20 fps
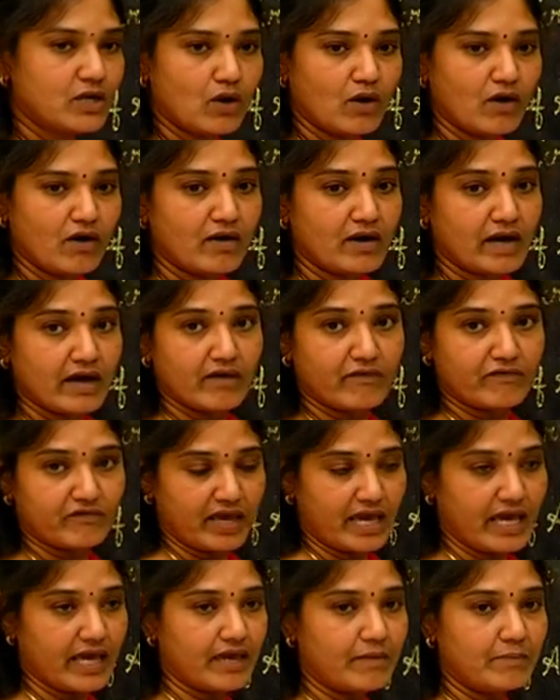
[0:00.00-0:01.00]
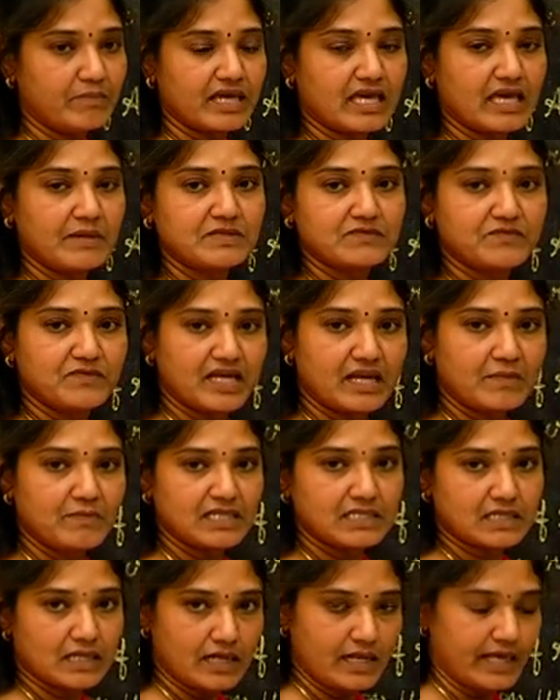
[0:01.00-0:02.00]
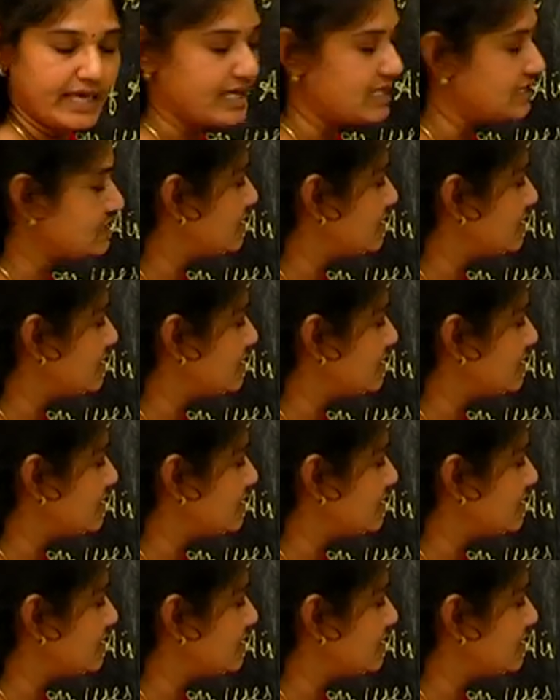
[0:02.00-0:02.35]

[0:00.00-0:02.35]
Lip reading: of air becomes very much less